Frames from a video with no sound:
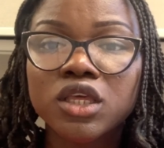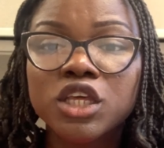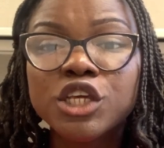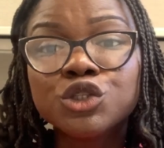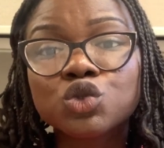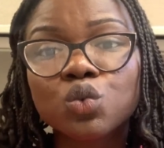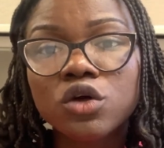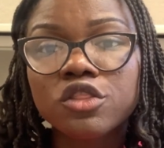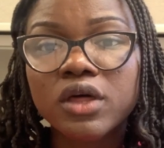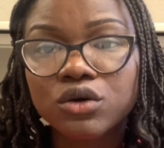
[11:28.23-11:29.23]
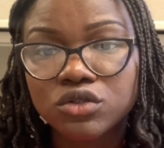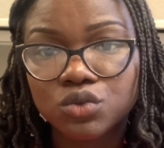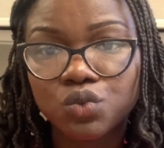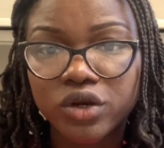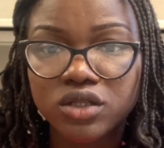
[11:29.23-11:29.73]
into
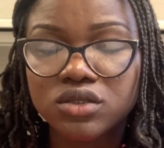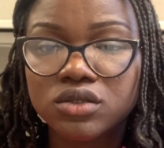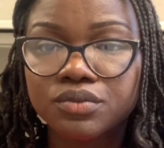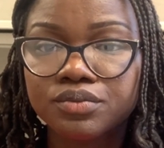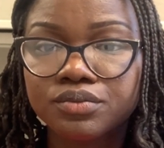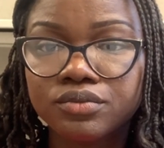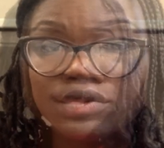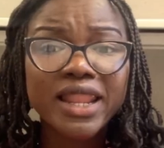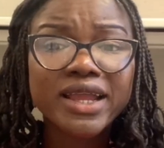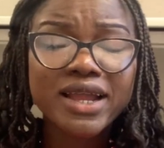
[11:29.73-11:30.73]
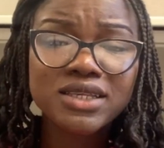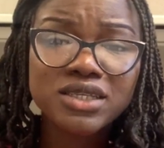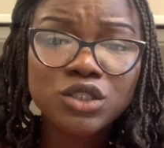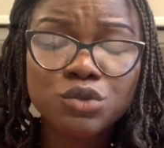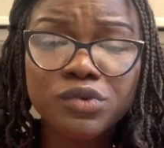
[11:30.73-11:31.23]
1,000 words. And like I
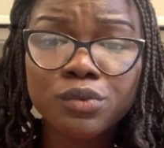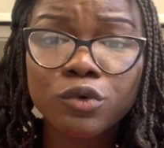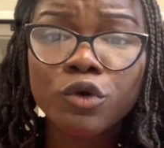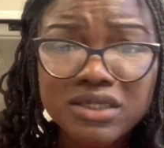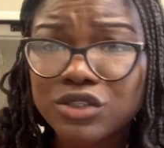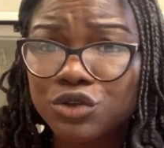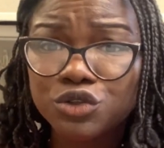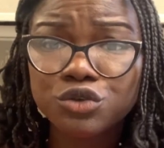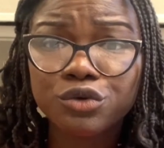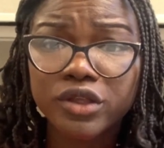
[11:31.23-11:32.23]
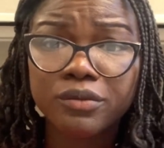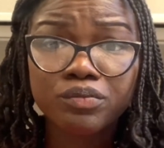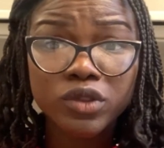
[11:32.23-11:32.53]
said to people, this is your story.